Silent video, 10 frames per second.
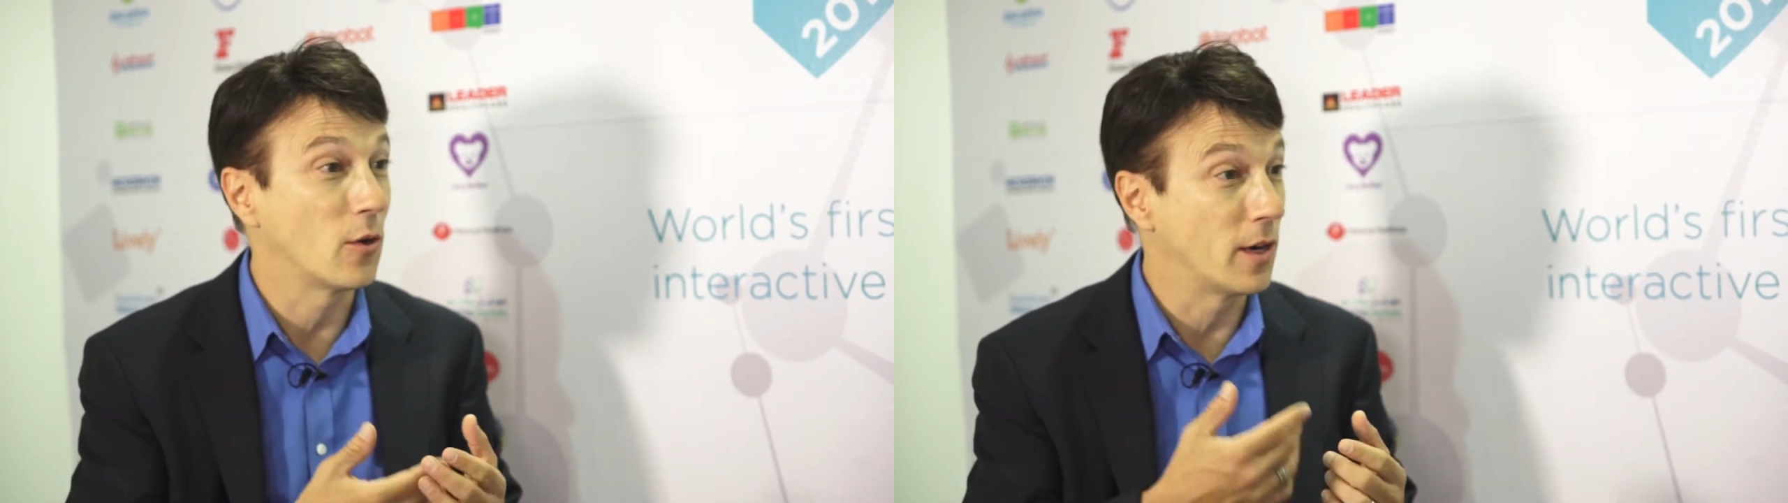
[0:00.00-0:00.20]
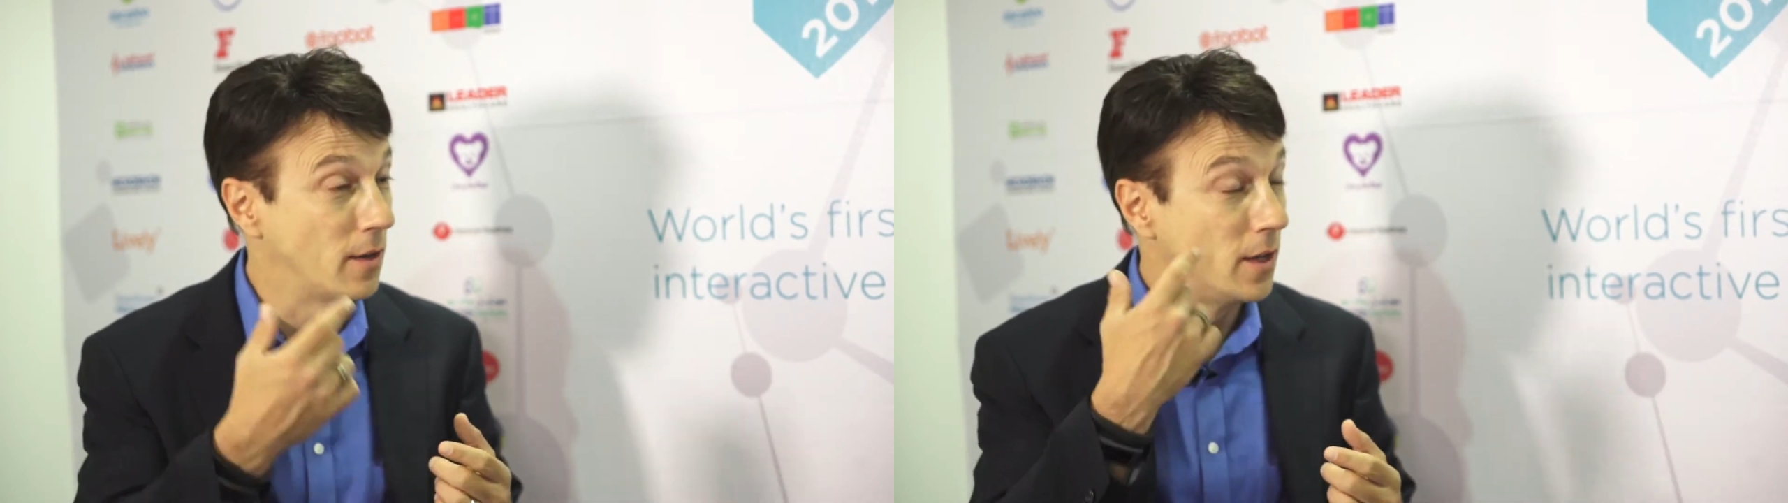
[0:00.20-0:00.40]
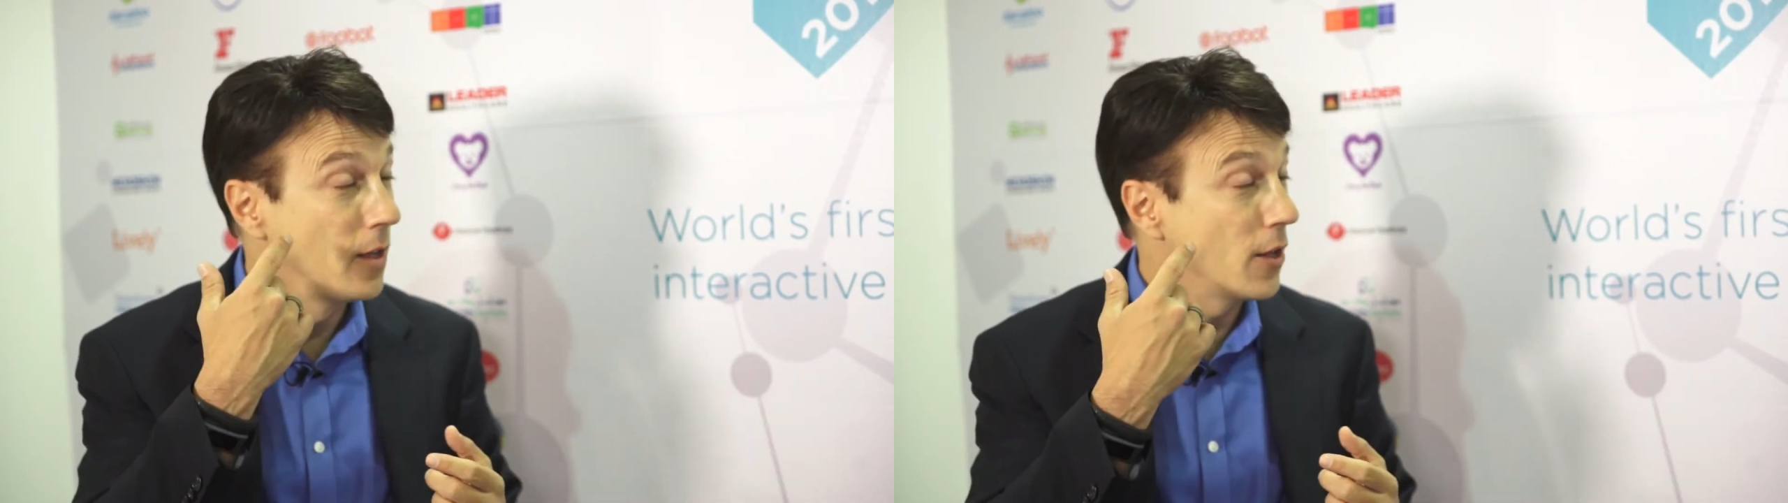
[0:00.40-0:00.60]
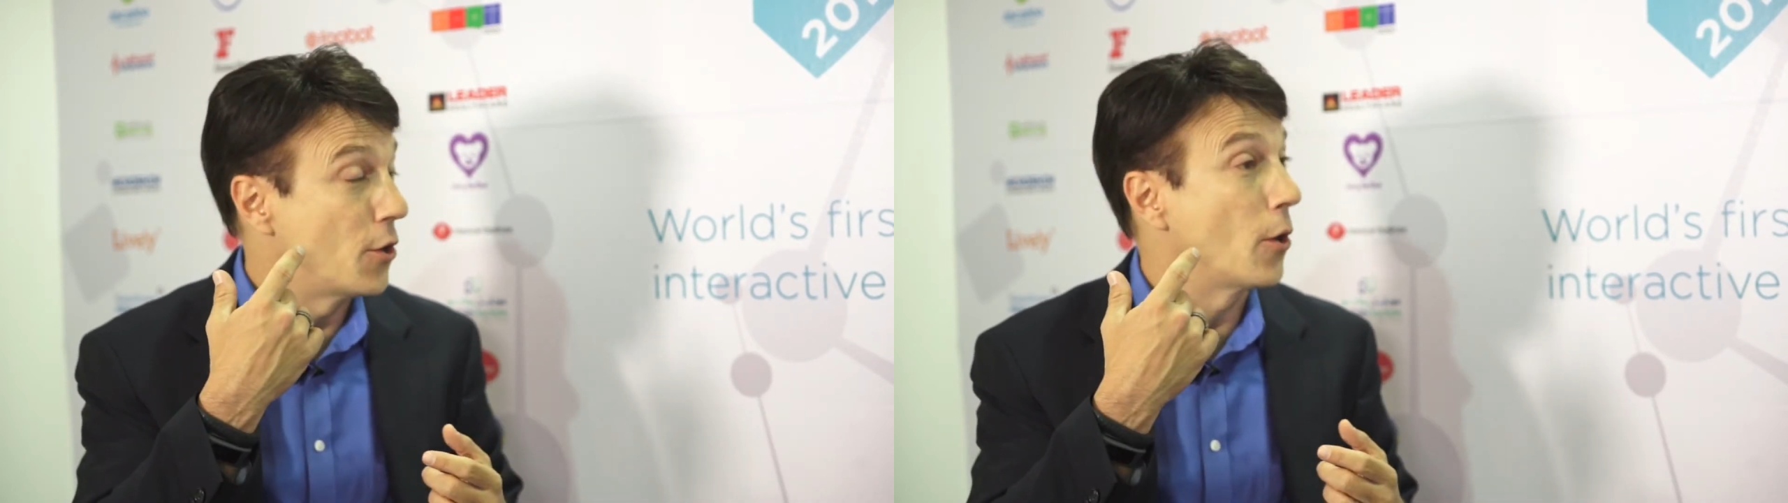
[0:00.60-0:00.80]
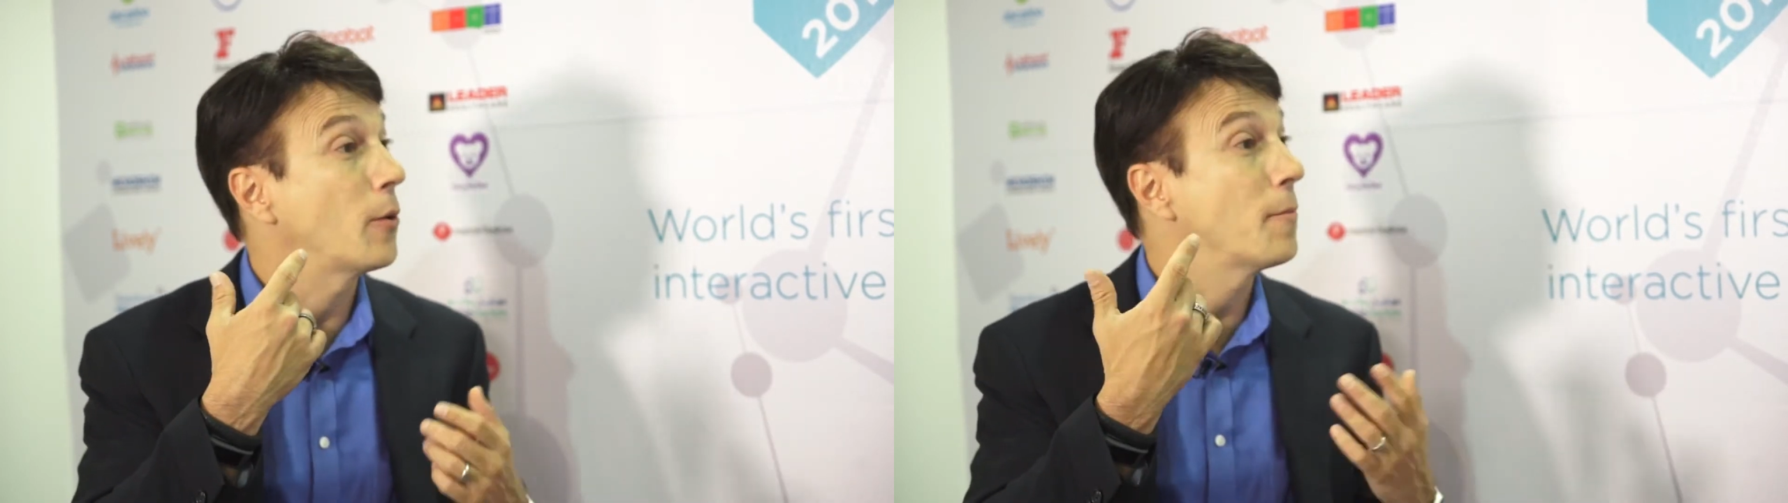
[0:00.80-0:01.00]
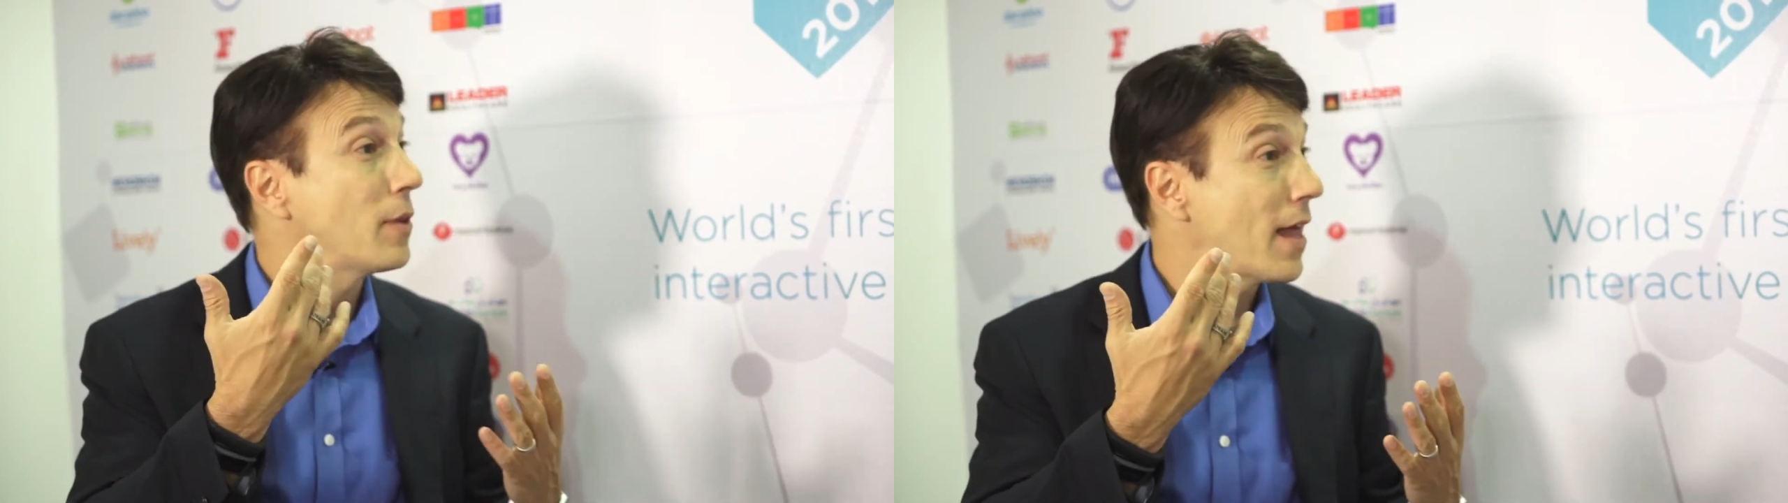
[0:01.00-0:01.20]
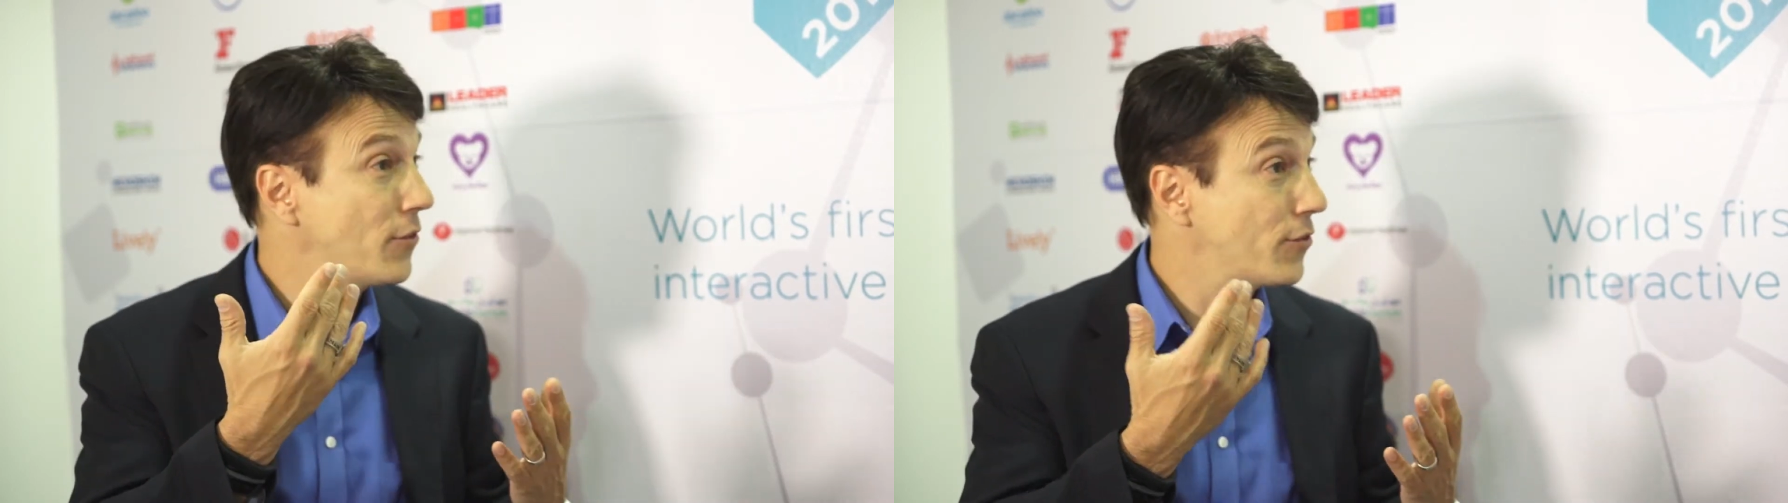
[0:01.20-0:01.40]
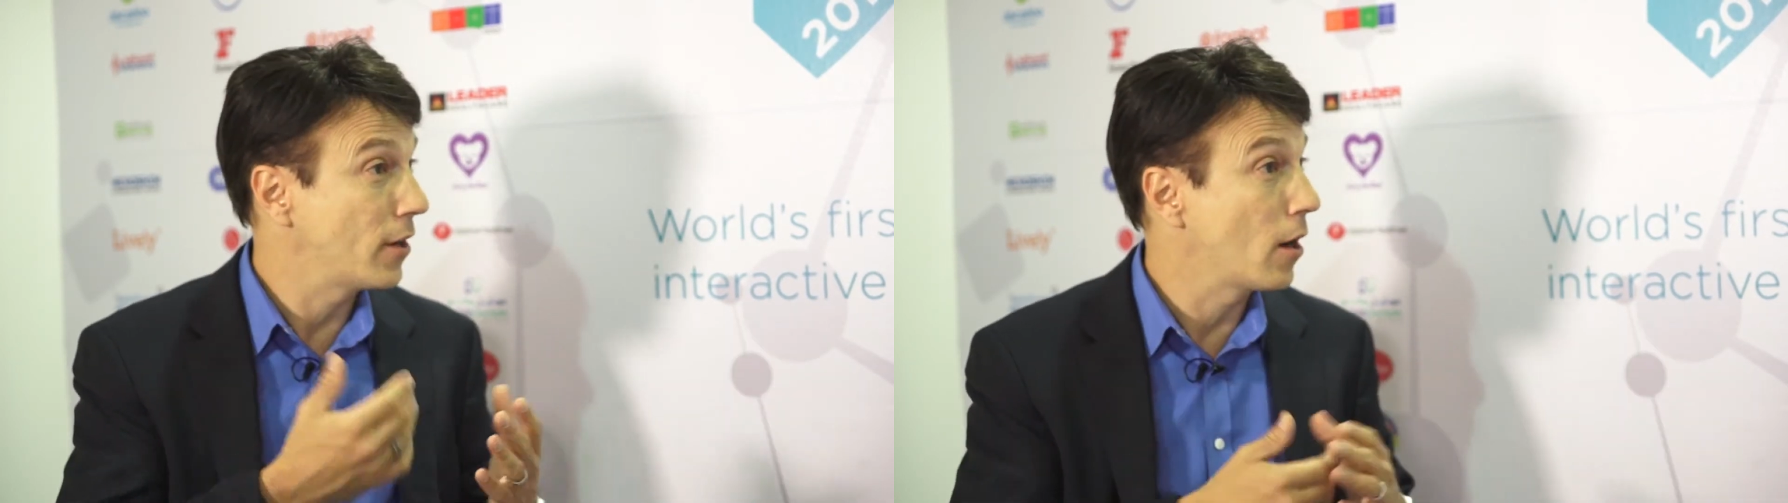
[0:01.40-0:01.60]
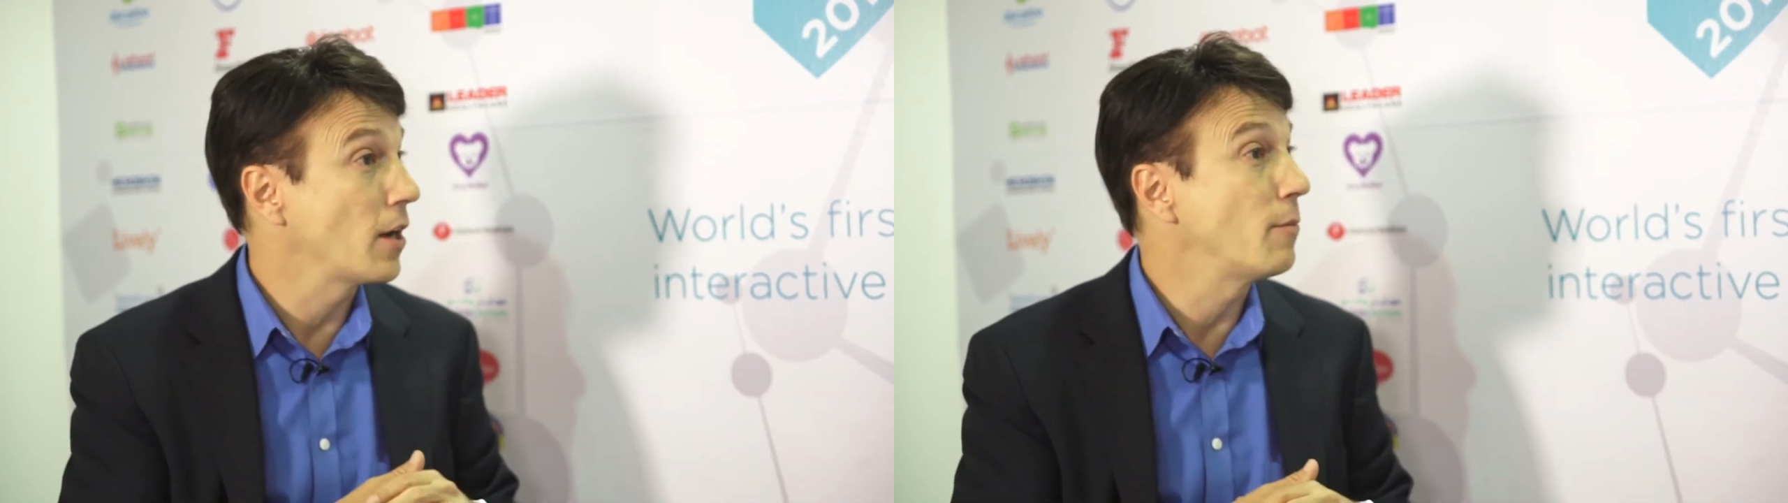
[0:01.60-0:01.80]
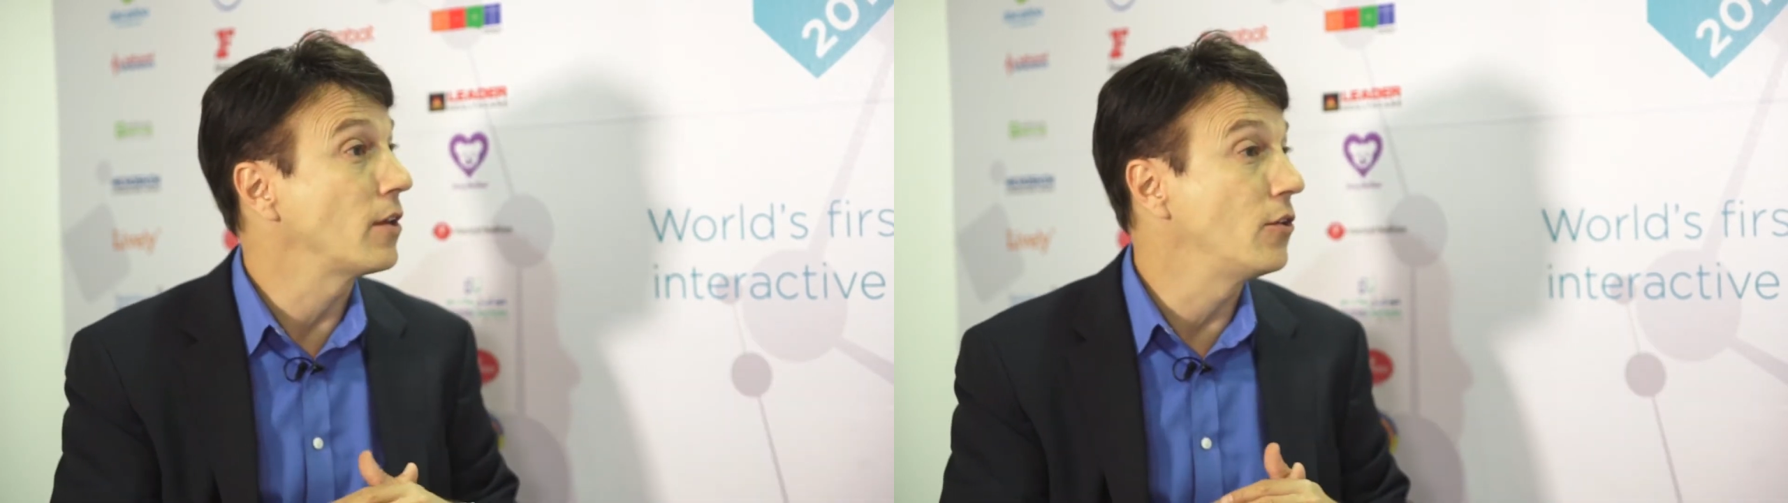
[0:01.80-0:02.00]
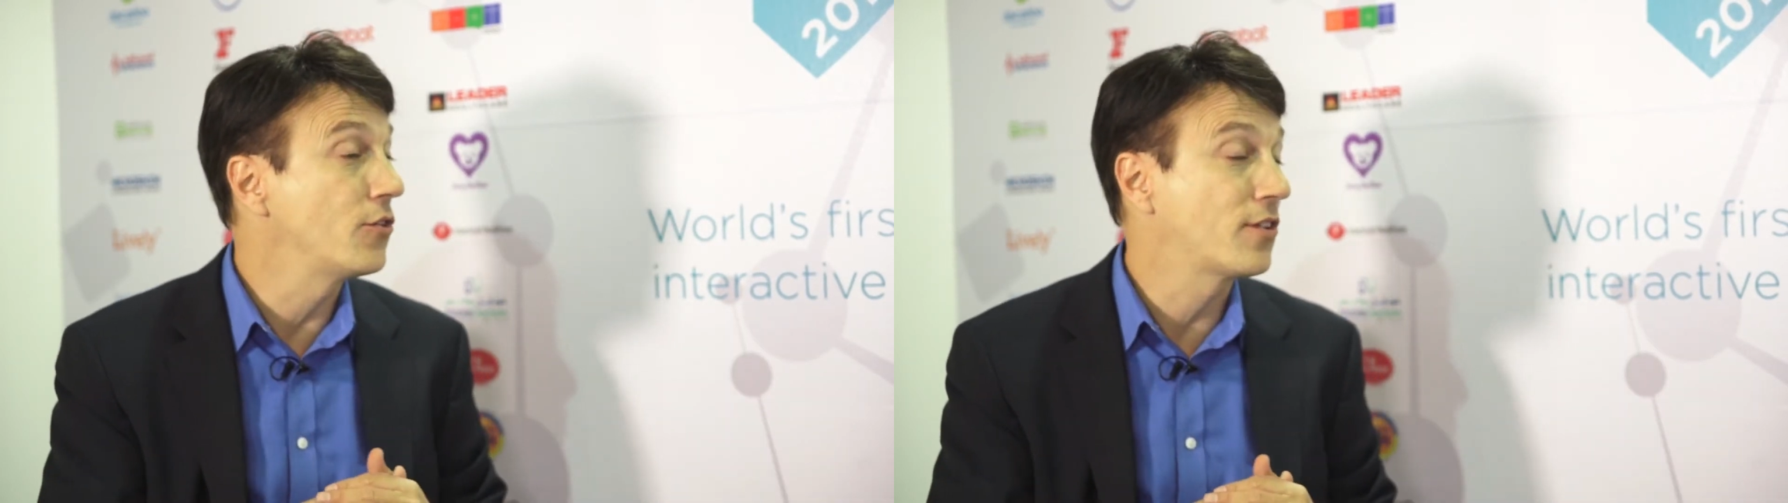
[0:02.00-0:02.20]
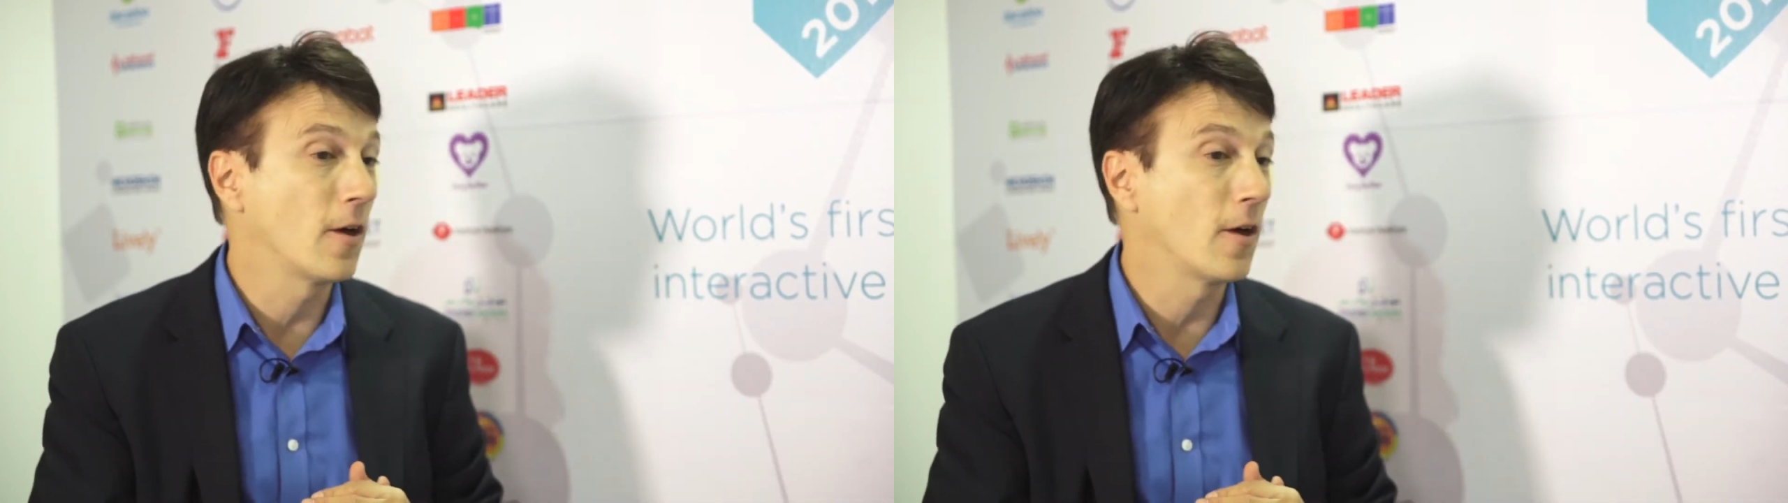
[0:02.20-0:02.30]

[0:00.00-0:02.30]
or in neural implants that are already being used